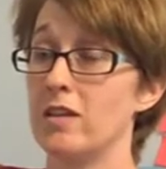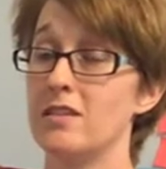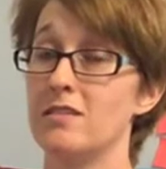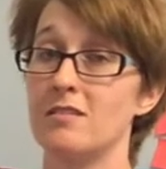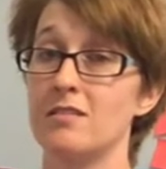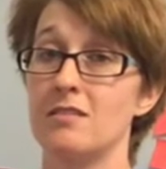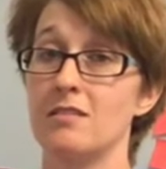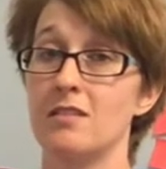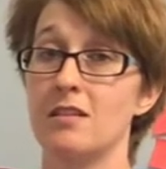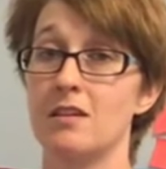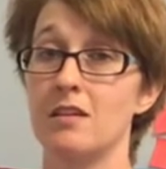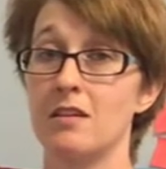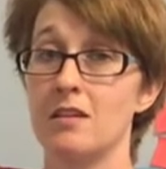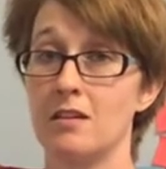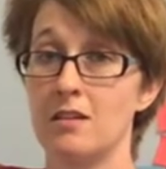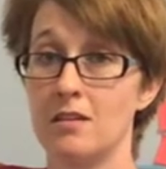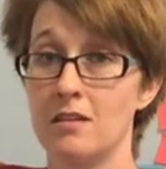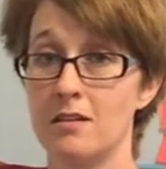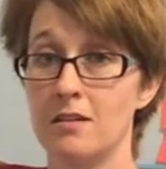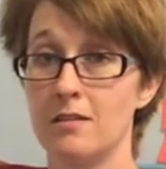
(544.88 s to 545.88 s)
it's,
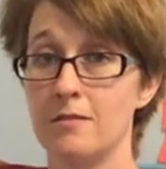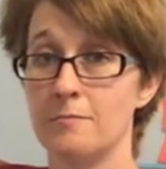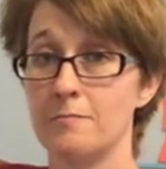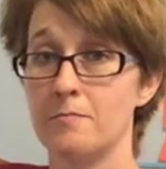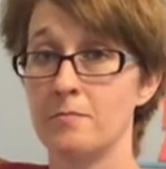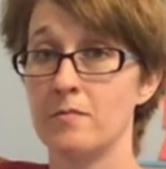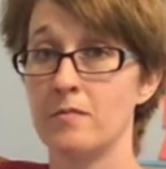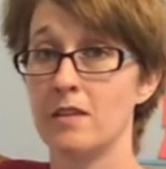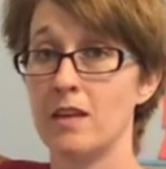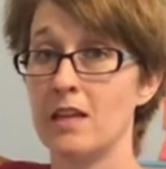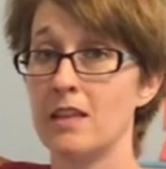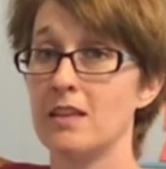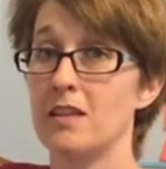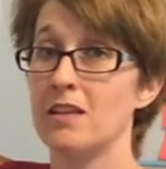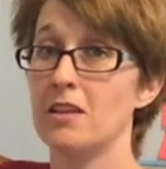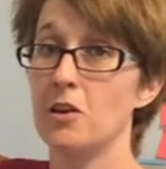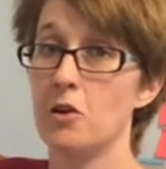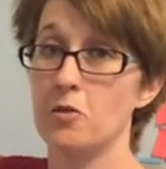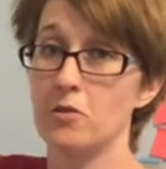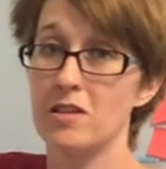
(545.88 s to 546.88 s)

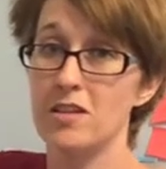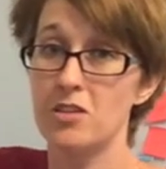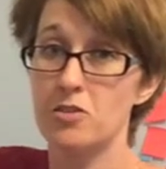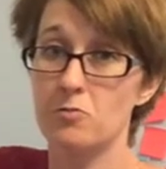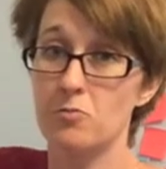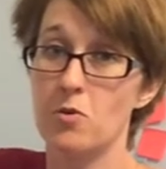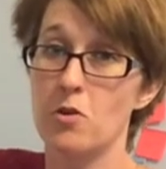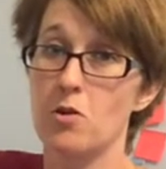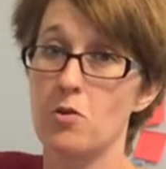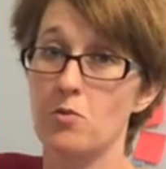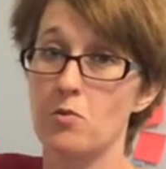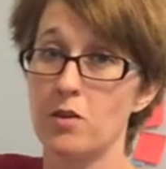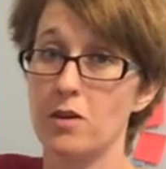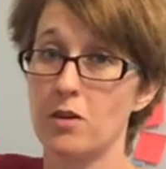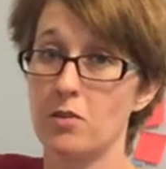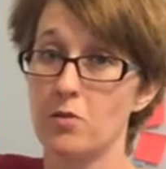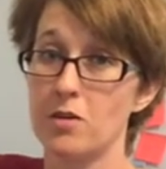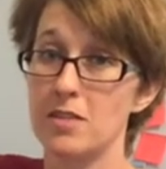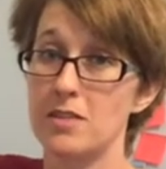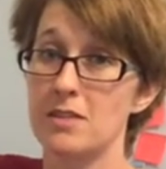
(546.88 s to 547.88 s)
and you know, each row
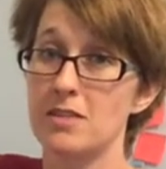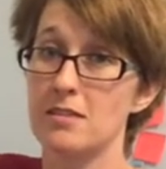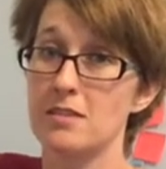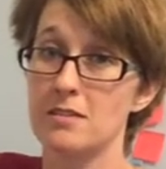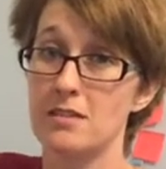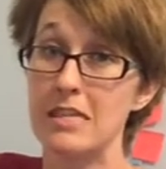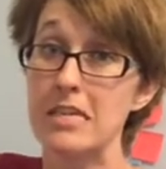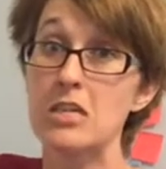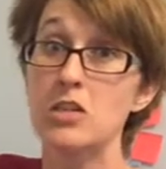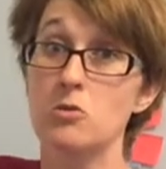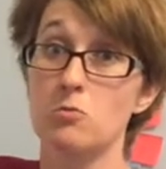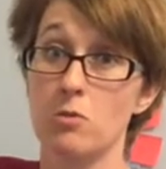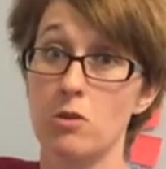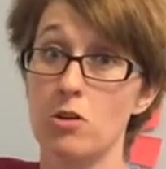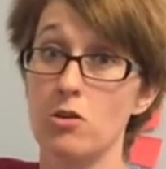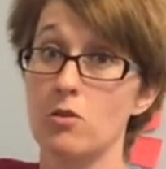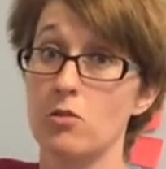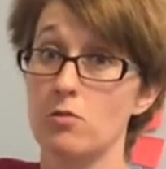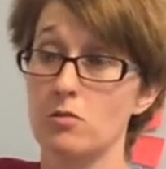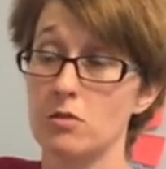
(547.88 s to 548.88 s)
increases. Each
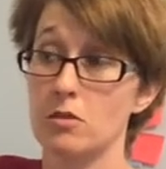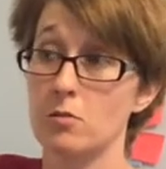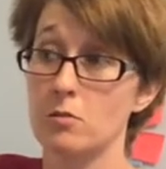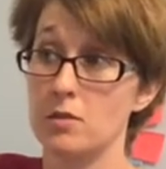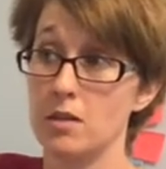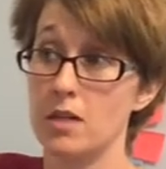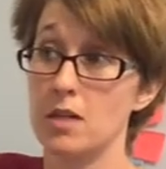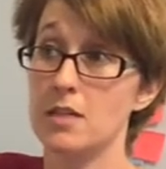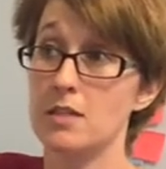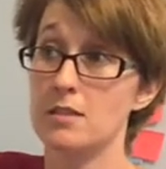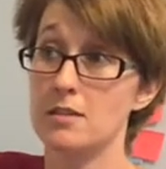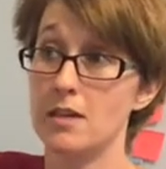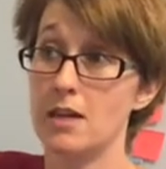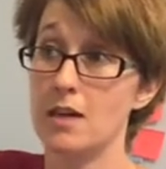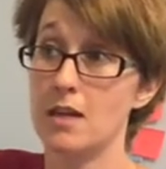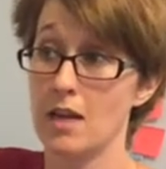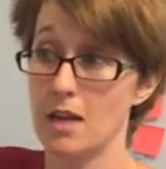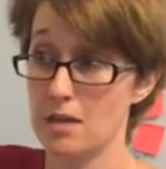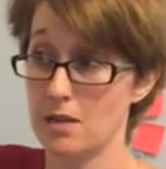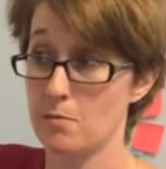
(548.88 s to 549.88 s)
row, so the knit
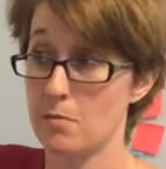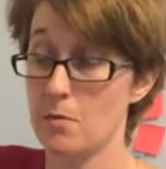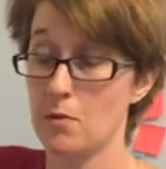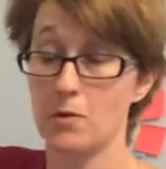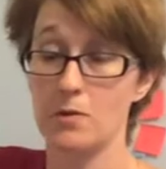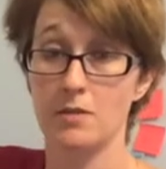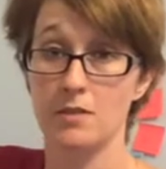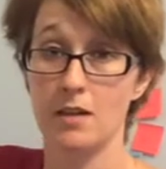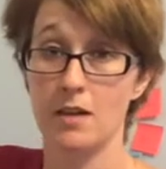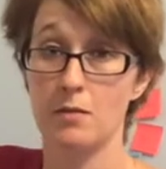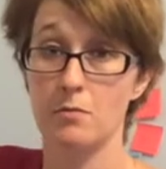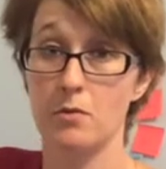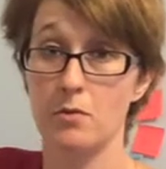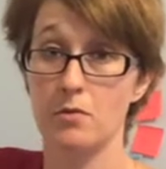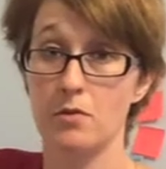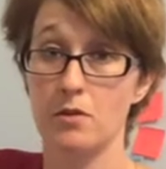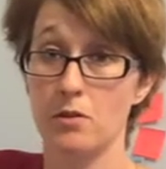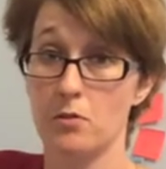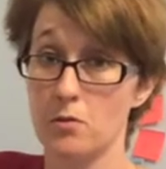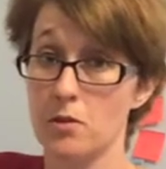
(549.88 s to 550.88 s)
side and the purl side
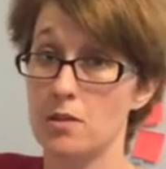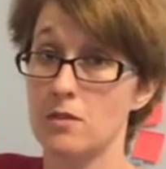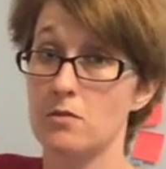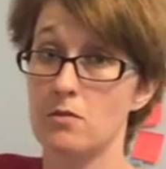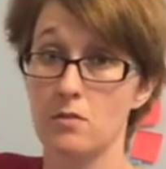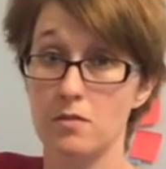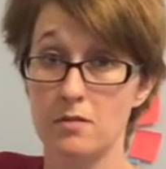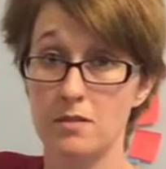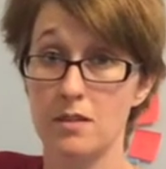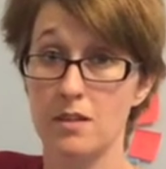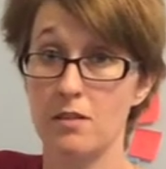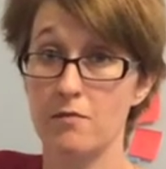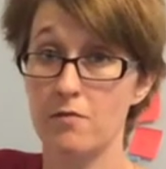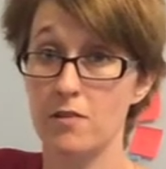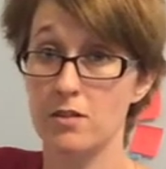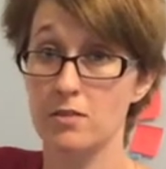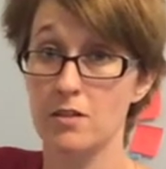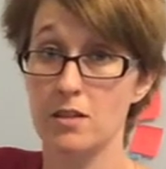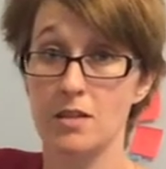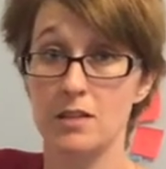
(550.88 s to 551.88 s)
both increase. So this thing
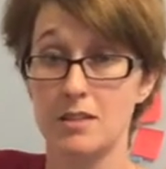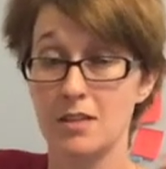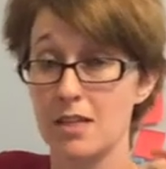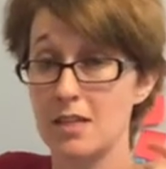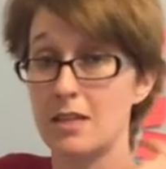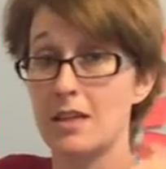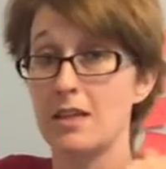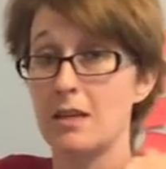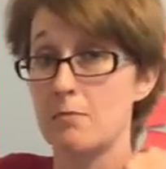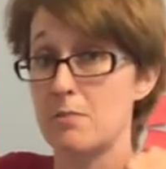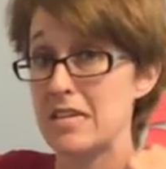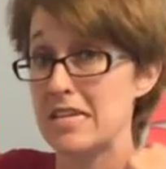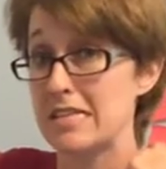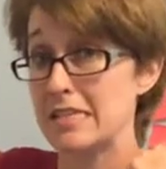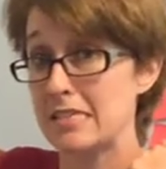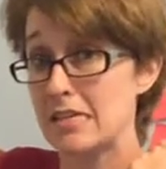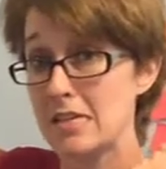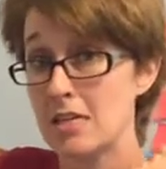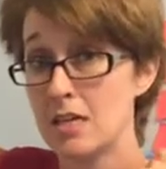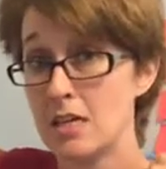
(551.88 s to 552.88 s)
feels like it's getting like a
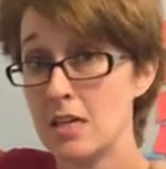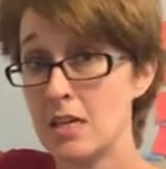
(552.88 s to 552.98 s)
beast.